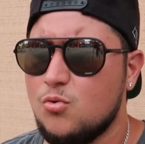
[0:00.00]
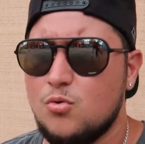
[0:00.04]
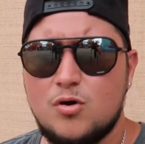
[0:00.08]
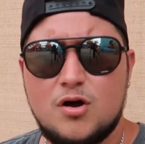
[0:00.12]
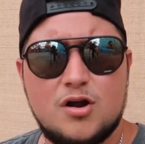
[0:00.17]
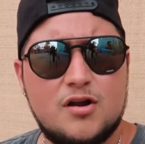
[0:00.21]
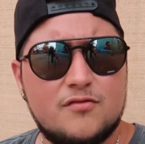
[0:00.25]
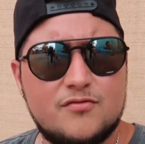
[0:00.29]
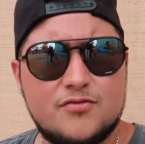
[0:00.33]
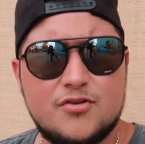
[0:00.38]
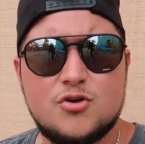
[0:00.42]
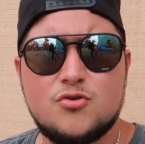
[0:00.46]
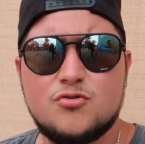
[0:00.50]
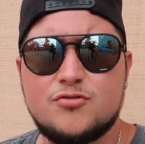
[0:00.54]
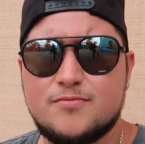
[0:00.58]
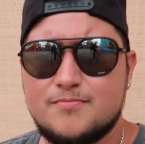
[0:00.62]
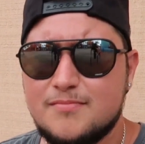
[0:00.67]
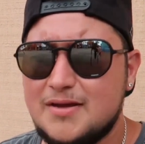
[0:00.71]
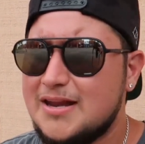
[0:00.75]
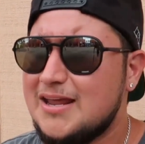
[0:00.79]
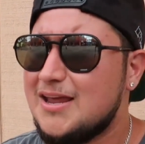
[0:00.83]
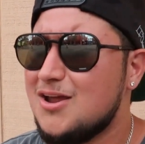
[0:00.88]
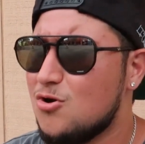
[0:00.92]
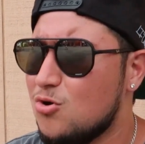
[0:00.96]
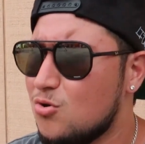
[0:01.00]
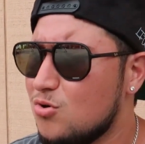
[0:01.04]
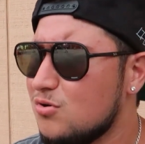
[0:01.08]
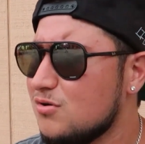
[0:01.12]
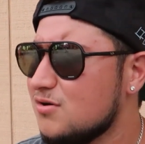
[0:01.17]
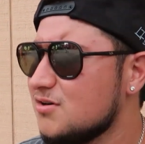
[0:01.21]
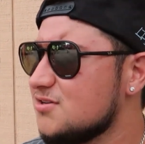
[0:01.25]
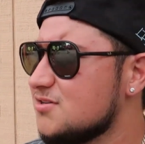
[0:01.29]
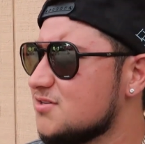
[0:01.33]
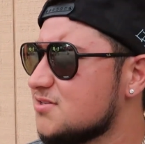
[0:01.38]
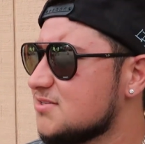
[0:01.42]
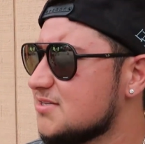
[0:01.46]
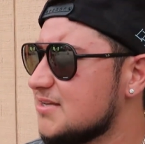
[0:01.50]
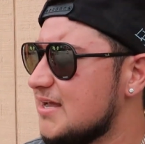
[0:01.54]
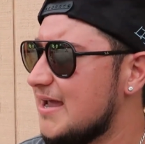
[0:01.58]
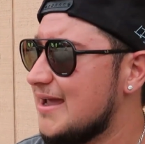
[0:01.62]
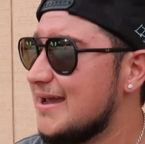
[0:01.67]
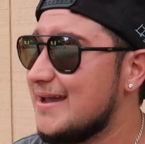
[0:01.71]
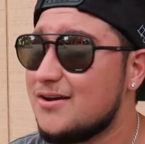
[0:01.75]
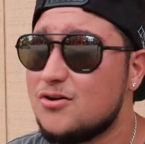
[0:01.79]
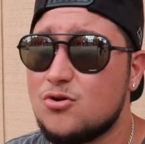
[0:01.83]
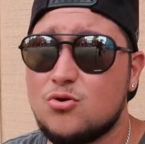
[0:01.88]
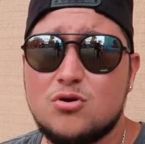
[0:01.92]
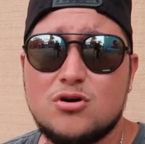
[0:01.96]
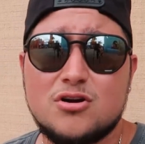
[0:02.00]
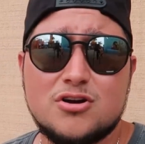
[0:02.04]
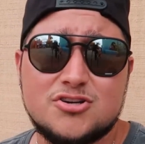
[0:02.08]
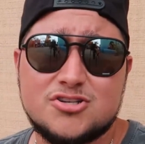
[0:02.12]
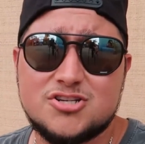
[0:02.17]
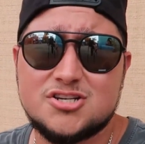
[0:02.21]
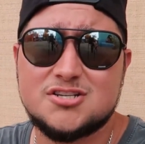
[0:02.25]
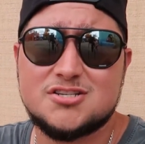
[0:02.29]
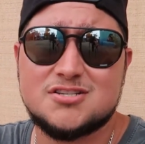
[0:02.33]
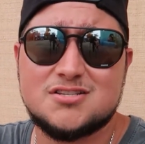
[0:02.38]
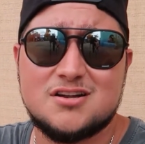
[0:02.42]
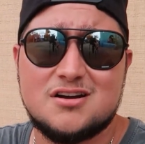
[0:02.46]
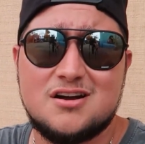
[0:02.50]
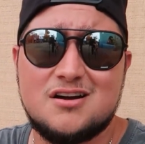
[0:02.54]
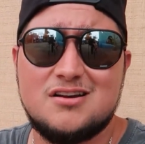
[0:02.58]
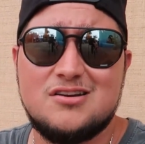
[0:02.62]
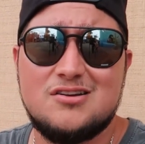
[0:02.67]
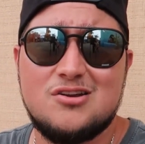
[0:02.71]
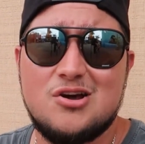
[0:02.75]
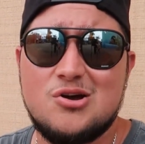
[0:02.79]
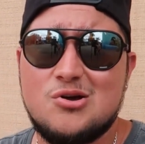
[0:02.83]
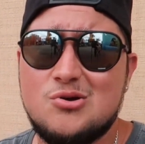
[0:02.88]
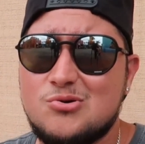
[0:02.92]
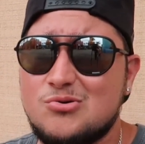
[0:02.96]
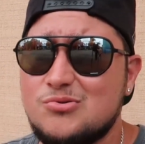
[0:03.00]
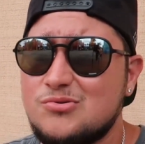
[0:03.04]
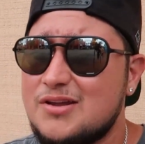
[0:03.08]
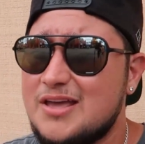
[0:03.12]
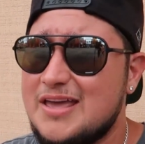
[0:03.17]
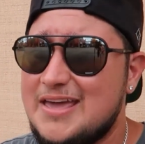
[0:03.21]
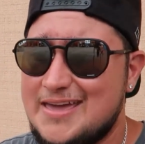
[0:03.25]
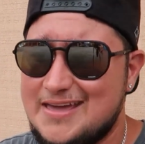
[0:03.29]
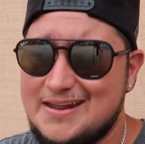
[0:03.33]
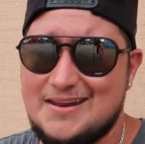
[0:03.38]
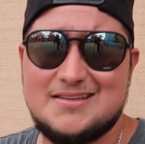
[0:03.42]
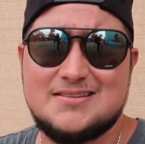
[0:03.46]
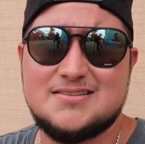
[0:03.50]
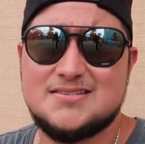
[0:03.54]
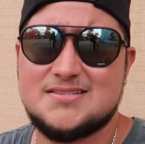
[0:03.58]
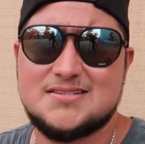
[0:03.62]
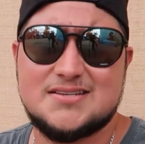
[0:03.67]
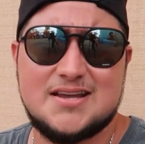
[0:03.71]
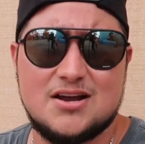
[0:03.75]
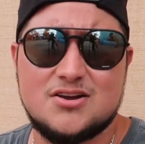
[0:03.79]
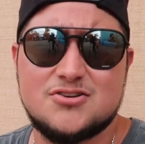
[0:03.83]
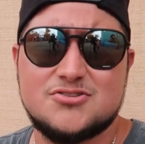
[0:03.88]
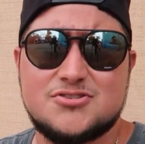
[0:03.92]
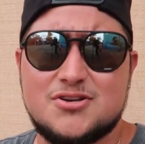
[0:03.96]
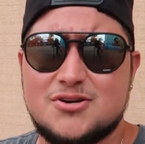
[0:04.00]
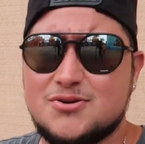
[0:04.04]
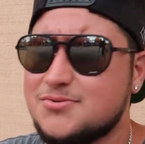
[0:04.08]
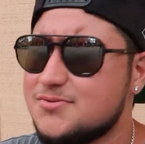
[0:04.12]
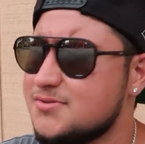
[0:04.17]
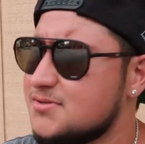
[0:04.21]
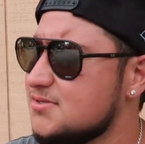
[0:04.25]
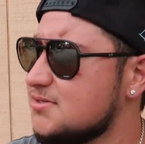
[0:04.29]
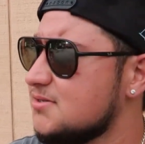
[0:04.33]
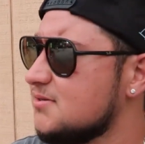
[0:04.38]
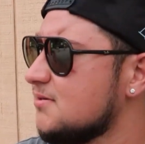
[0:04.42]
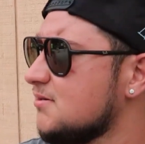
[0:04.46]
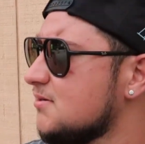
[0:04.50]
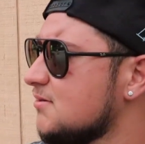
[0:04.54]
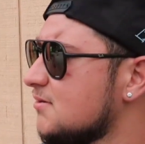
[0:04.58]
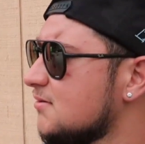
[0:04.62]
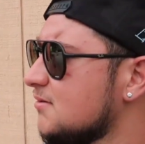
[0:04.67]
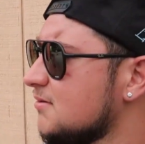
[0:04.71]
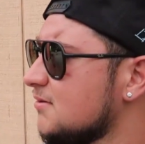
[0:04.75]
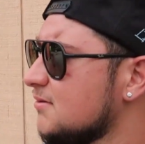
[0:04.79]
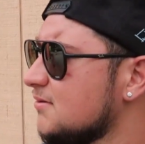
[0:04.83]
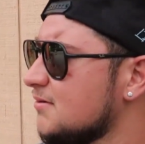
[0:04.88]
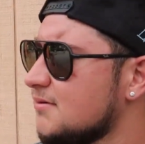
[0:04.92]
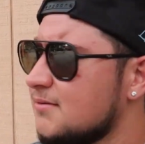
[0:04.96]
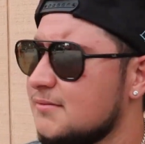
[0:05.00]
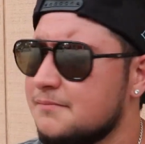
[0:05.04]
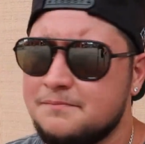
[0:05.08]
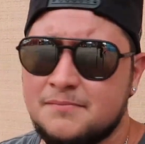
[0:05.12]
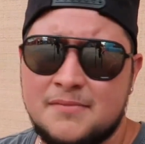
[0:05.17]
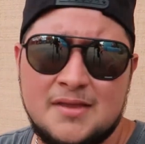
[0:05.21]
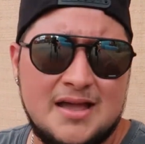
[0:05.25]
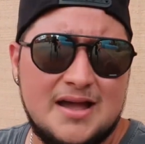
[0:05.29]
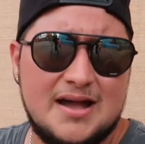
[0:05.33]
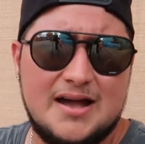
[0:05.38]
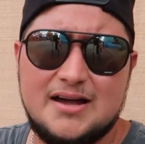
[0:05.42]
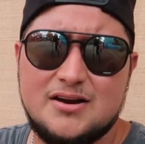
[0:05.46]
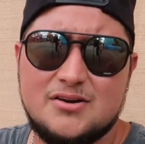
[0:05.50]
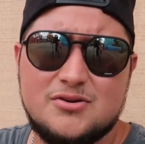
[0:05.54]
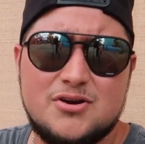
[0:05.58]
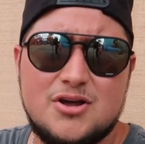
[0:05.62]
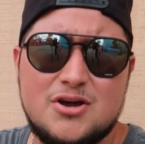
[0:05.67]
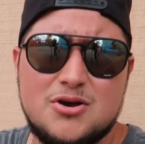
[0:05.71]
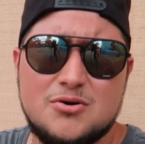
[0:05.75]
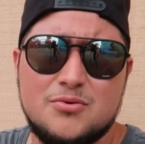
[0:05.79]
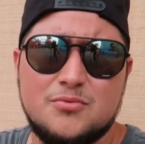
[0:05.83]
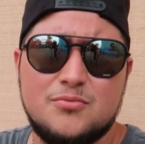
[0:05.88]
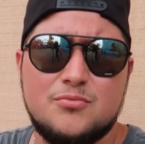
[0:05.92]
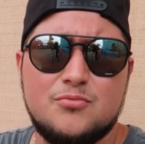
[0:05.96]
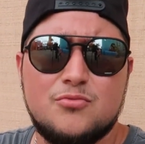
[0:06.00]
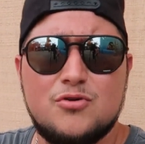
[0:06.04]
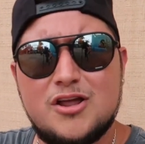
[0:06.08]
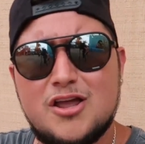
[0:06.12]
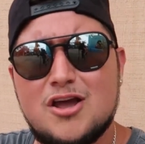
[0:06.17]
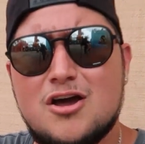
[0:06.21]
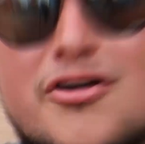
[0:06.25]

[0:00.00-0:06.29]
one of those mini hordes and or just unknown hidden scare zones. I don't know. What do